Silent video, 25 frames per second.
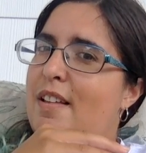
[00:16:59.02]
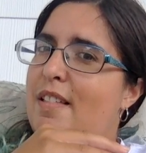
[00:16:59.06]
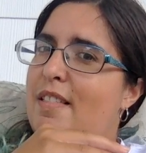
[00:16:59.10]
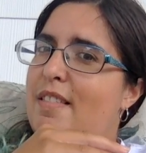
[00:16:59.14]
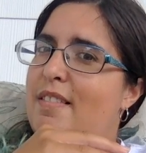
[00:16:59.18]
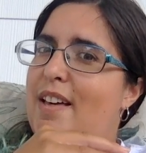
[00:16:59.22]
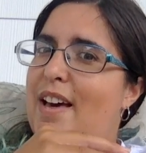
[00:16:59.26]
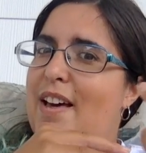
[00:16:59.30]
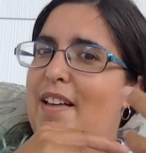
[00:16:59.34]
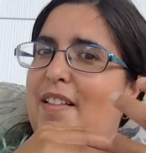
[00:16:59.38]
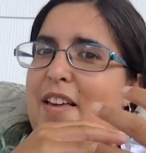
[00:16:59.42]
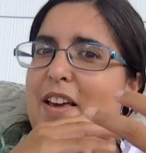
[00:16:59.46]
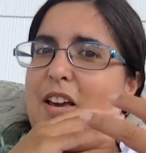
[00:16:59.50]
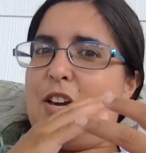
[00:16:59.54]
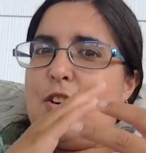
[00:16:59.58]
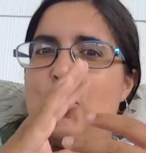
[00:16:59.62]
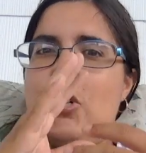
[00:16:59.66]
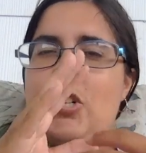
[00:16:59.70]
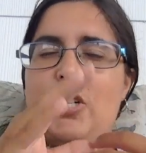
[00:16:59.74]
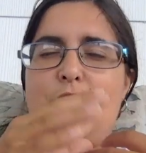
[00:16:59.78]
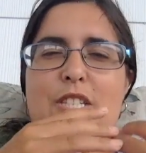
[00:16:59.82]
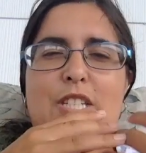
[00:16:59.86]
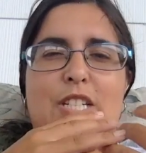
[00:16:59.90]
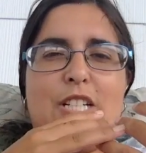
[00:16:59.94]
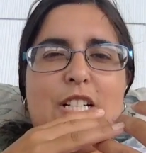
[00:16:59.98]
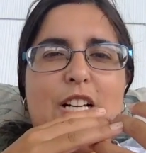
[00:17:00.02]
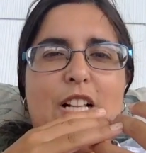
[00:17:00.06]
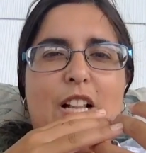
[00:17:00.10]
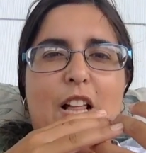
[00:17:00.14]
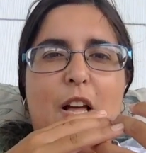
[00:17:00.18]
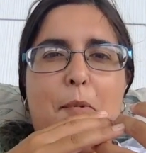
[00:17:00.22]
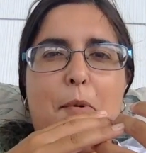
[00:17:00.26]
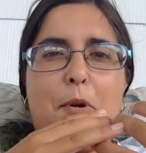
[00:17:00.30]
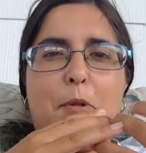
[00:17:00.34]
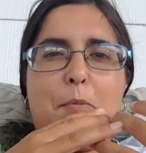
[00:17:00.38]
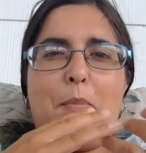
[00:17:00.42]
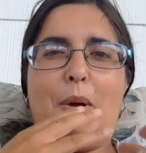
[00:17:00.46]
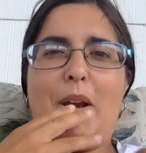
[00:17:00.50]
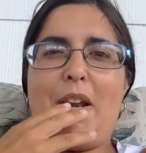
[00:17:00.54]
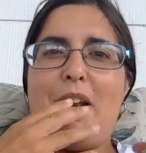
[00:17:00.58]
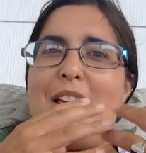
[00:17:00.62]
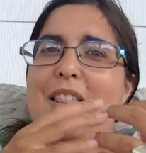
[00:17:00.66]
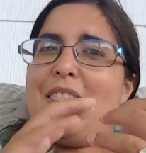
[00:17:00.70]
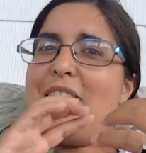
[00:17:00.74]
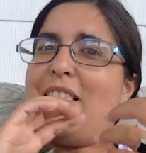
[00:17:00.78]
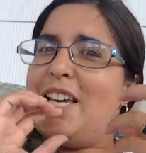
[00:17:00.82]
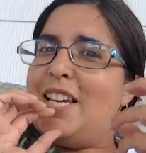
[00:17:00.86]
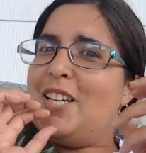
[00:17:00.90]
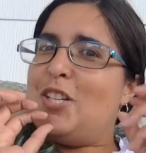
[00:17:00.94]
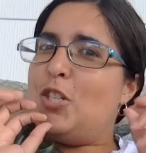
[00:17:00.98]
that, like, she's dealing with, but
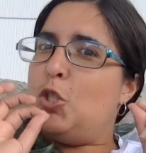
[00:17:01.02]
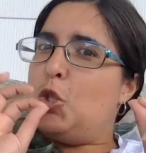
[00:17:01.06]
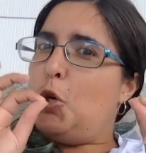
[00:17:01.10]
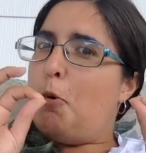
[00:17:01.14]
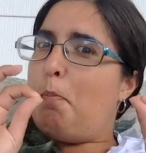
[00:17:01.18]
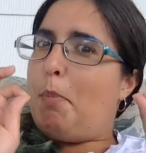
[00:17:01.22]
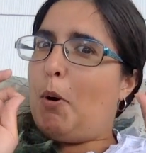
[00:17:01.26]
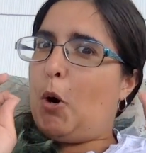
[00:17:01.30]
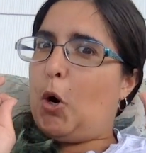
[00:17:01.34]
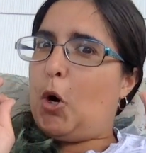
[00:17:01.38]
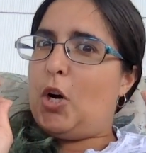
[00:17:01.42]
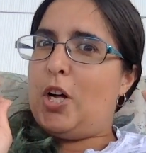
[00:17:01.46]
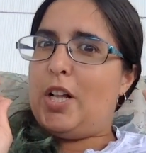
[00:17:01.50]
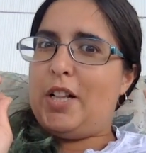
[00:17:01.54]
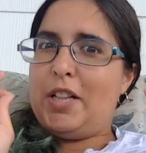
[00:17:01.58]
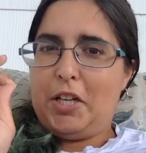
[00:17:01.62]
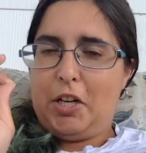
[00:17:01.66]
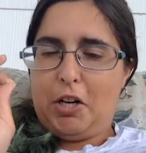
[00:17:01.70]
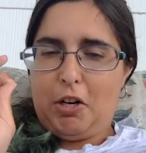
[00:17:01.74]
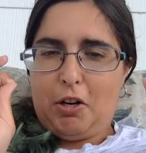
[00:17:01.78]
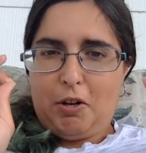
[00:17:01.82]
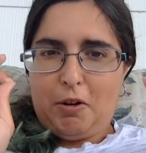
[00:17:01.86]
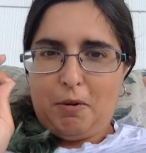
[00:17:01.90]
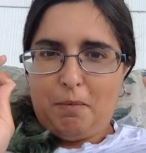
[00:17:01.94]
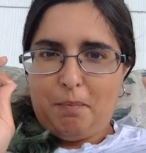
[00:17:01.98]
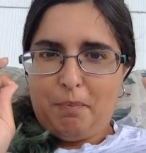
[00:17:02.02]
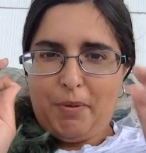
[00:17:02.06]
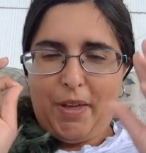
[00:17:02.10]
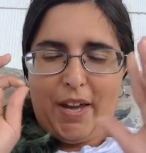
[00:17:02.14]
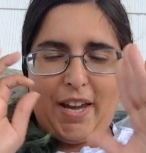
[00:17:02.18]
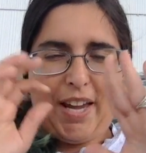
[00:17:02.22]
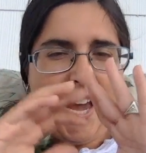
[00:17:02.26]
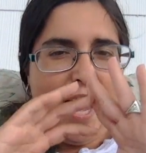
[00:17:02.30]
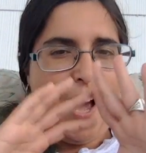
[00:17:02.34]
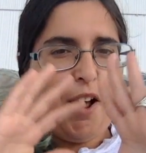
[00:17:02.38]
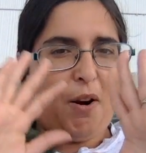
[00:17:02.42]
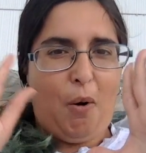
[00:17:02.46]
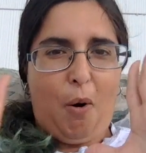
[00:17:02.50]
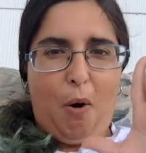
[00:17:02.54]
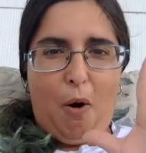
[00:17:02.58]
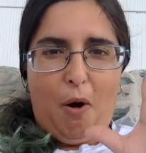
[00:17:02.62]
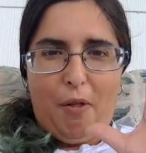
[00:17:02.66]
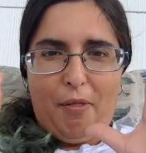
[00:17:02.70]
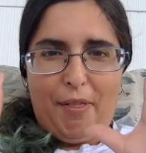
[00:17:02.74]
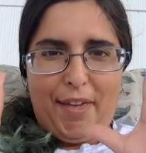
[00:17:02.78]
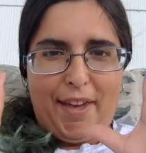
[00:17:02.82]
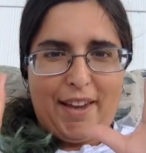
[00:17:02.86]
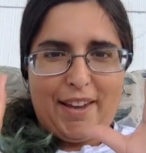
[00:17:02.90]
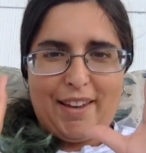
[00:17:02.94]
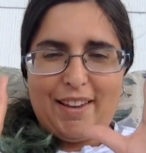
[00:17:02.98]
nothing super clear, like, at all.
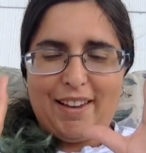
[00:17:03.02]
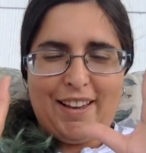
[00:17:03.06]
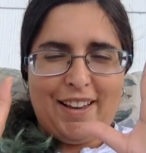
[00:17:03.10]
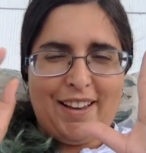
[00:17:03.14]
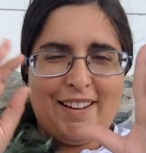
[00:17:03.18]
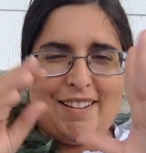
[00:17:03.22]
Like,